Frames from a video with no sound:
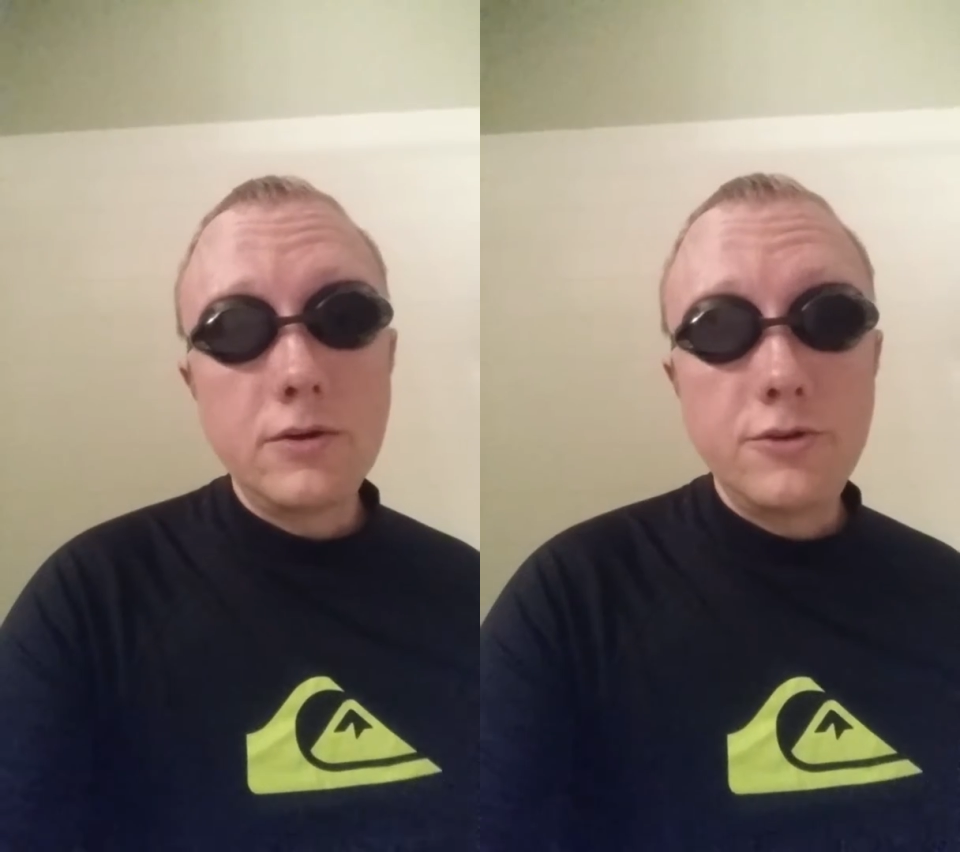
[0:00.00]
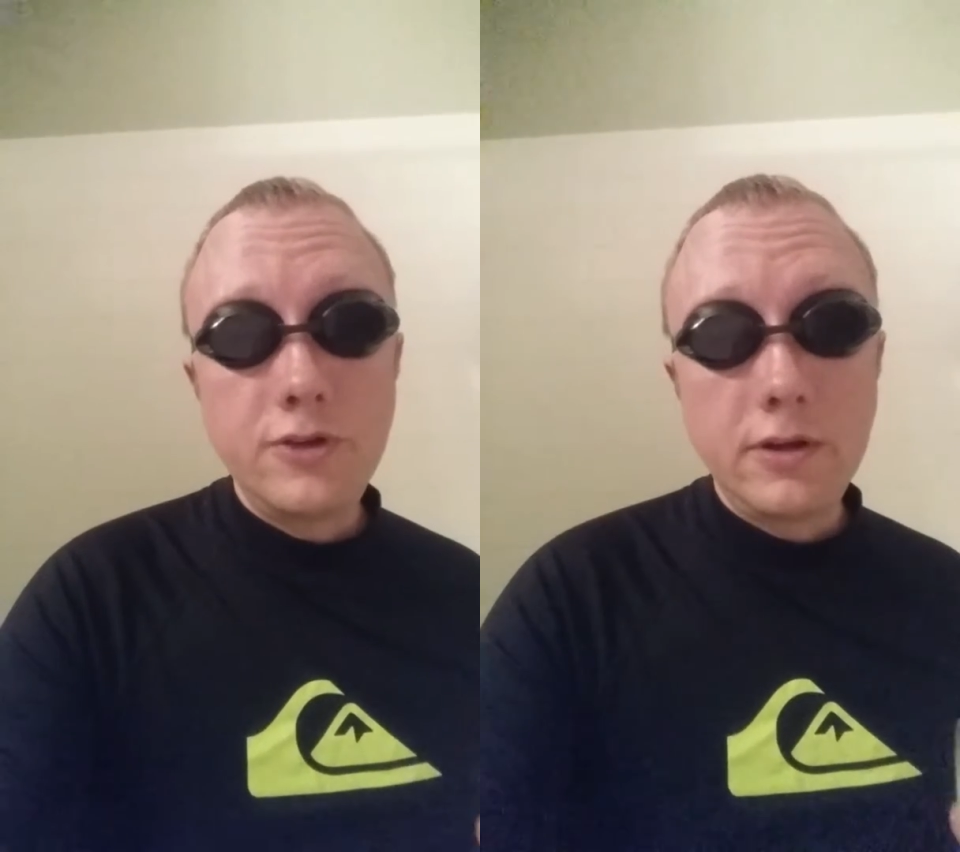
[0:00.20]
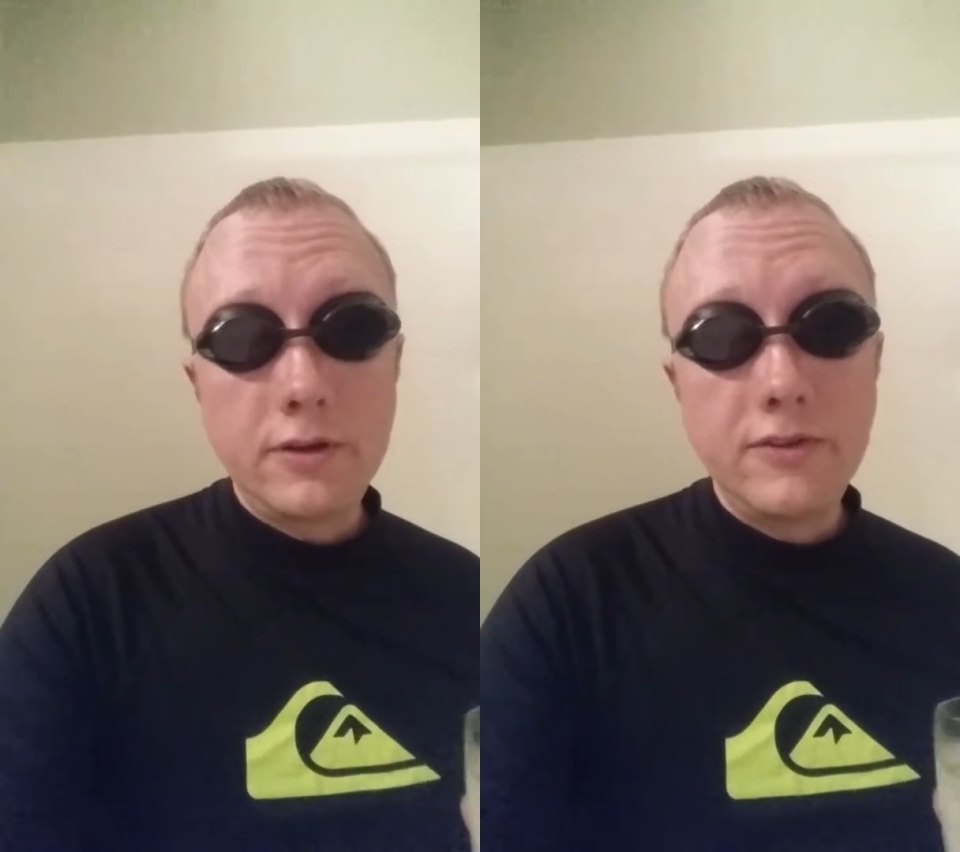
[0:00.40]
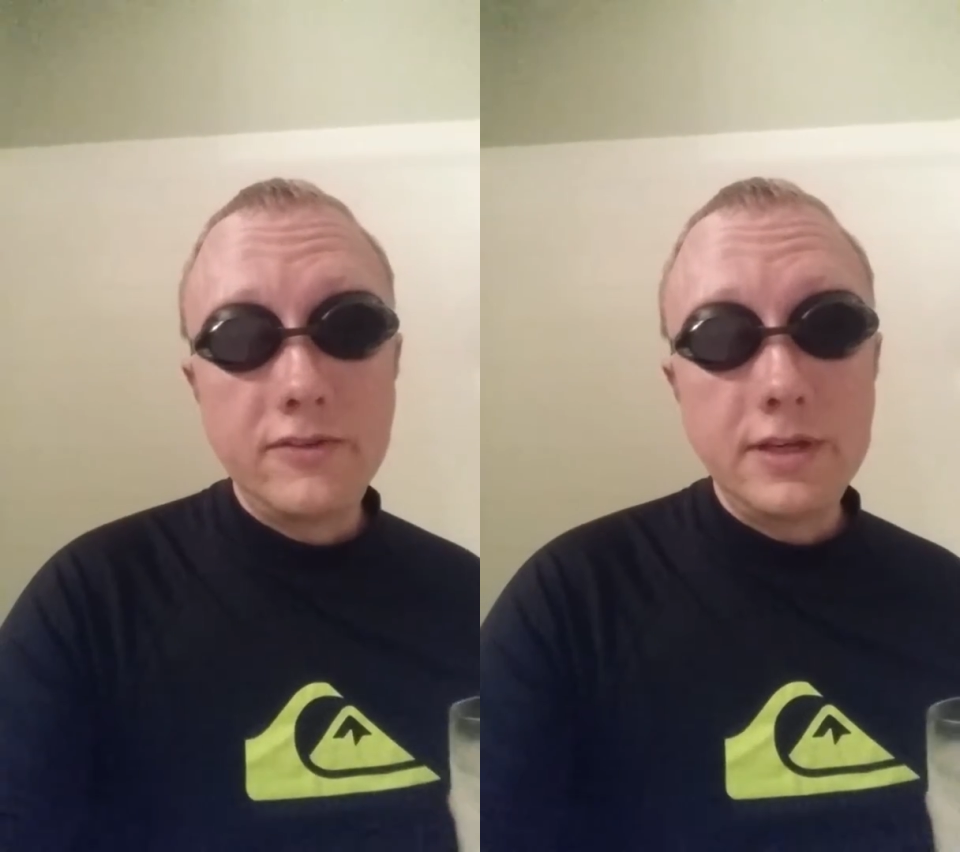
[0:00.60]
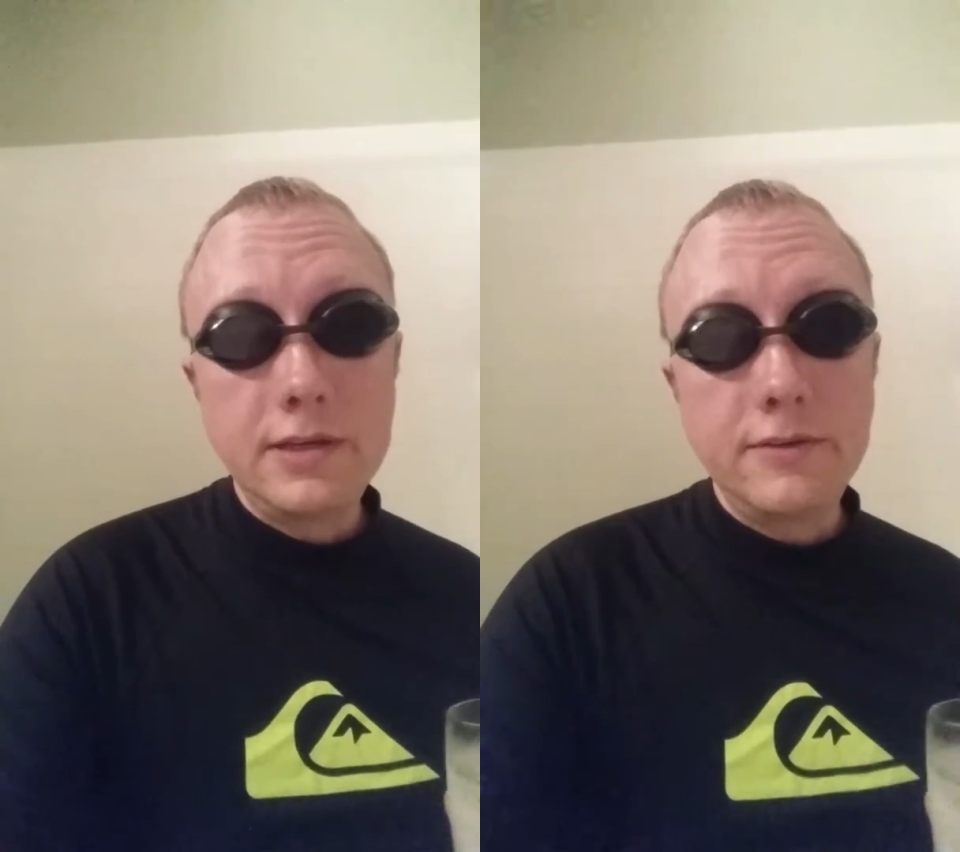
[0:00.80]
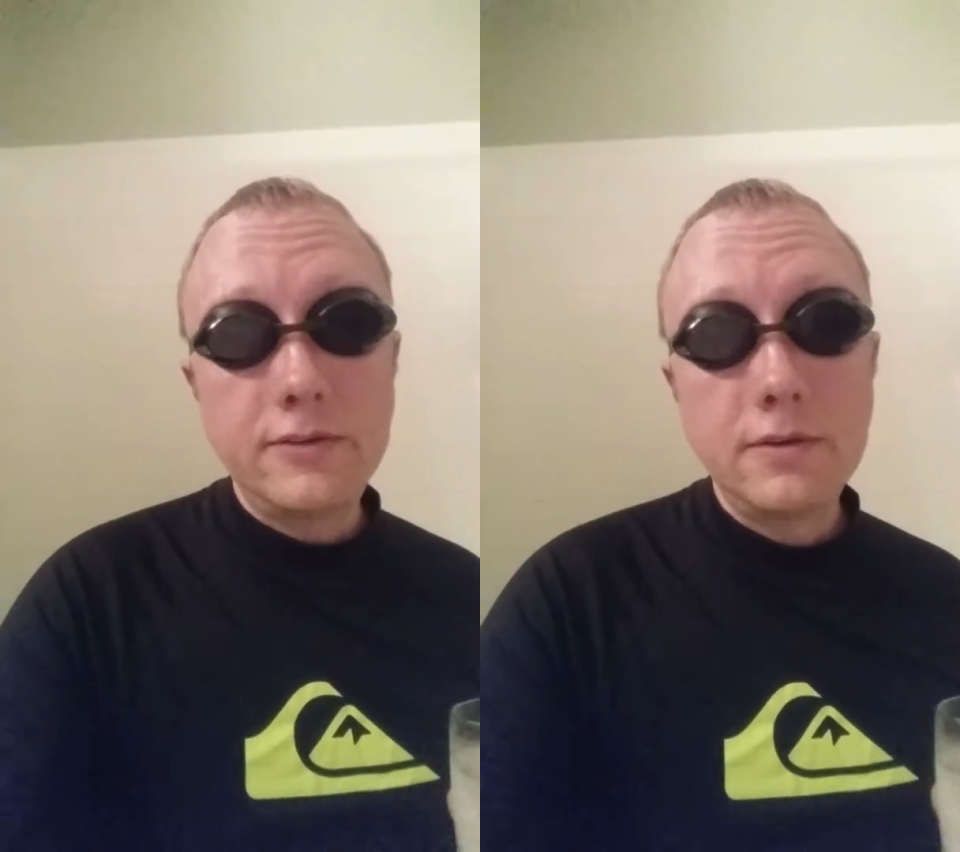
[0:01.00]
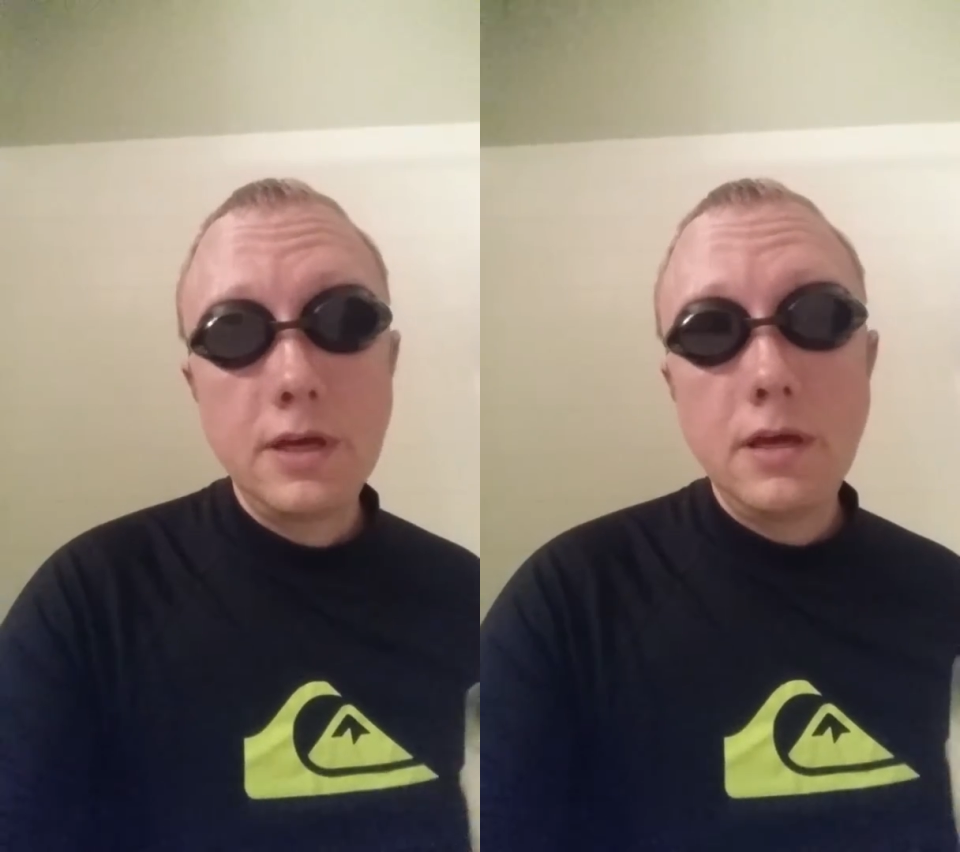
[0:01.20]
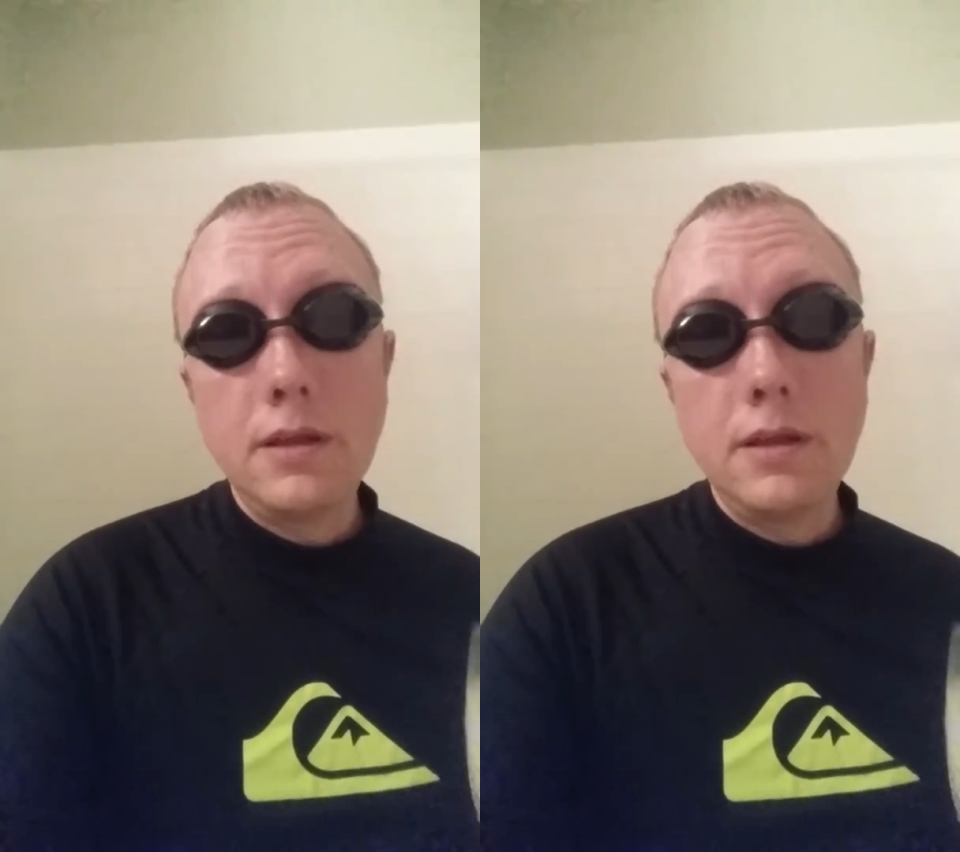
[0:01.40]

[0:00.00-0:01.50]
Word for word: neurogenic disease